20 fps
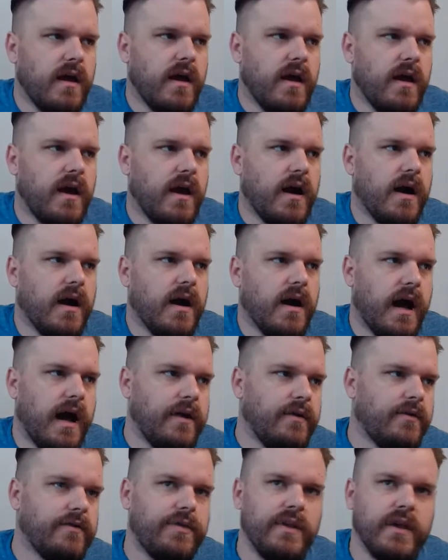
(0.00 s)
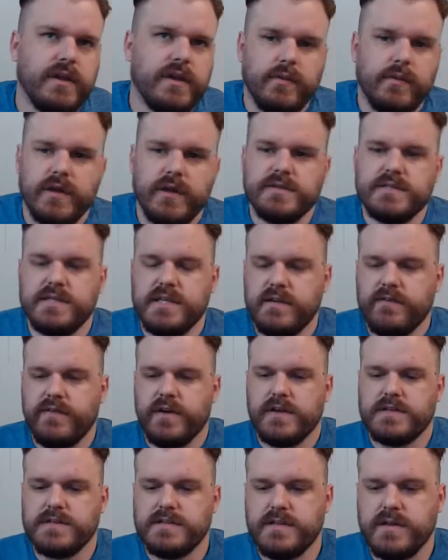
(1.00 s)
I don't think New England's
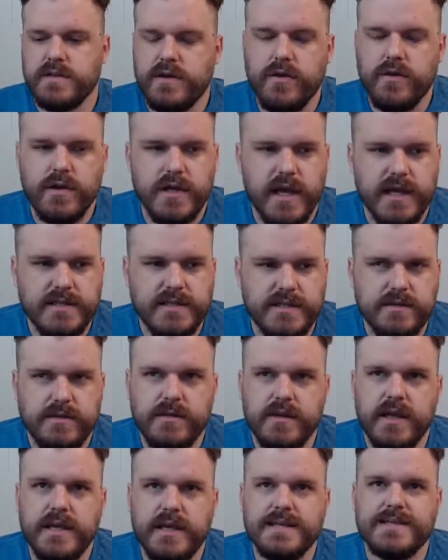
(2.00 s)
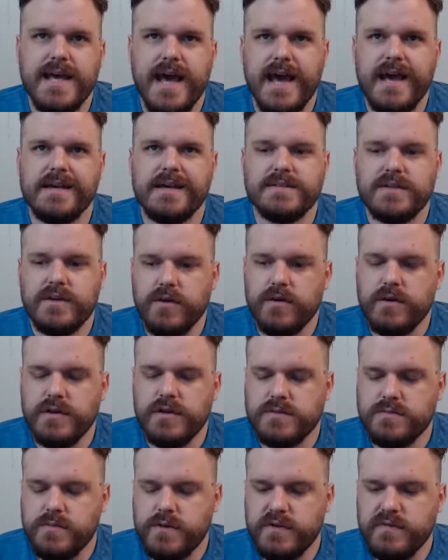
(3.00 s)
defense is as good
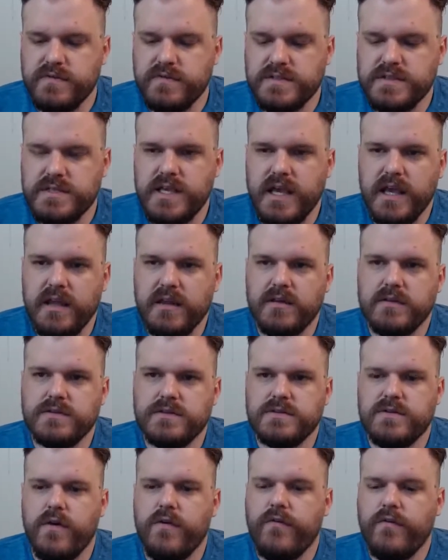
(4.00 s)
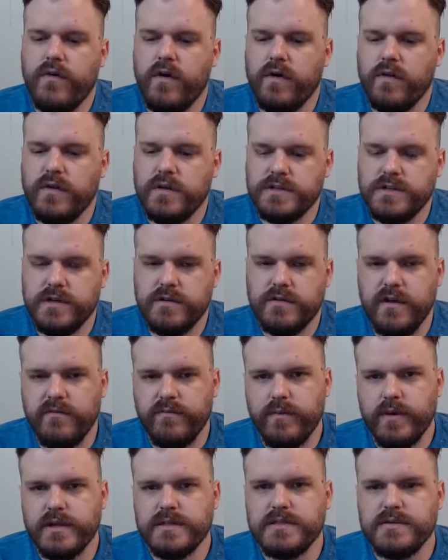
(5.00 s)
as we've seen so far this year. They've
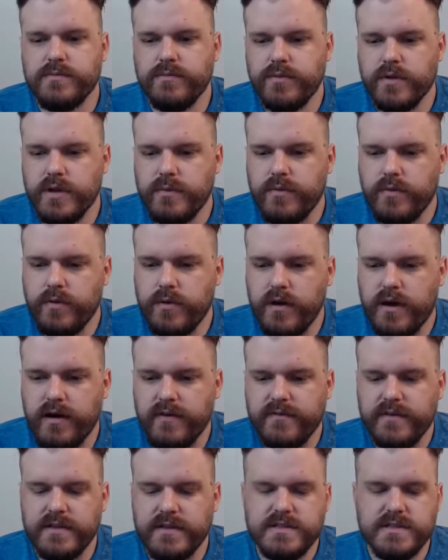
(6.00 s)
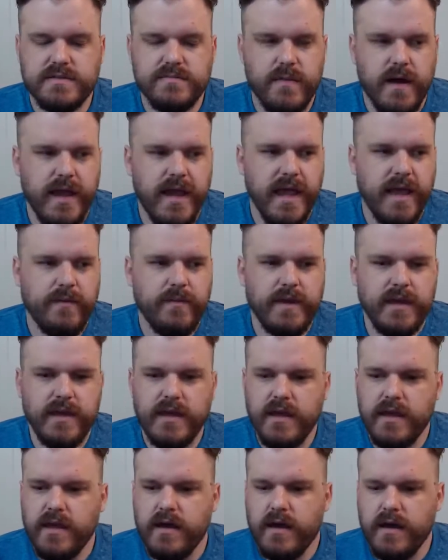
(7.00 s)
played some pretty poor offenses. Miami,
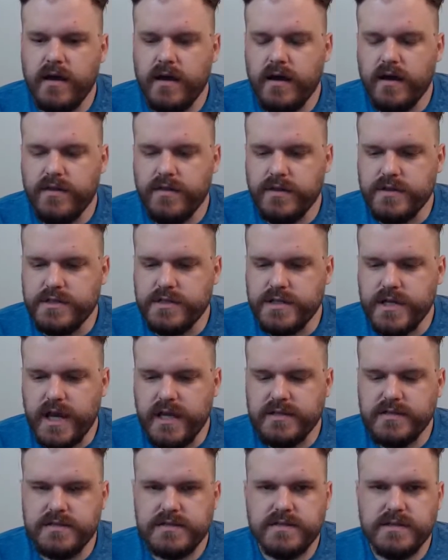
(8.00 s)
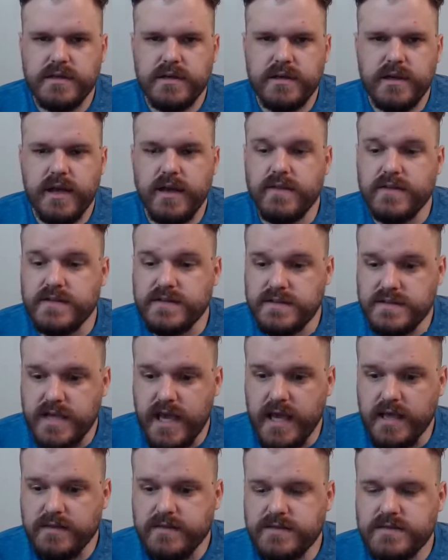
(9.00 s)
the Jets, and the
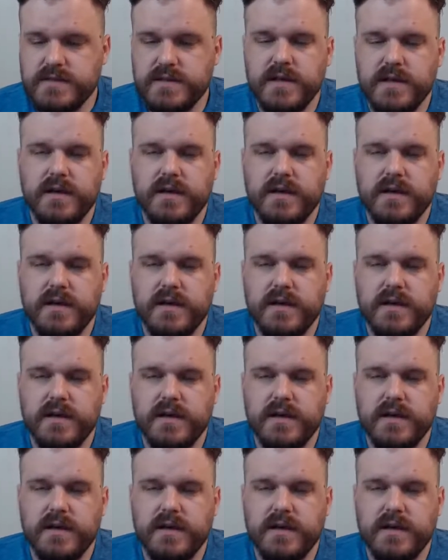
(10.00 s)
Saints.